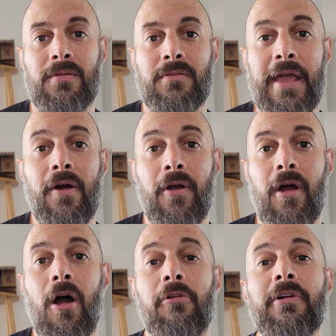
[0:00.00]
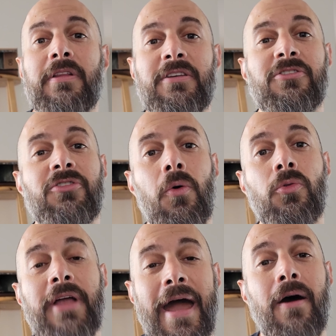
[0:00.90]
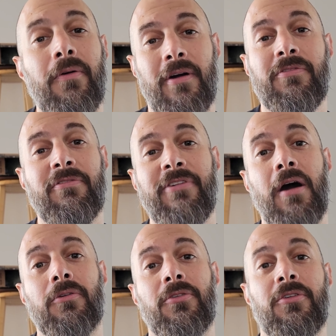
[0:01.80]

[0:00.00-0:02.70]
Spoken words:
They are currently sold out of the Founders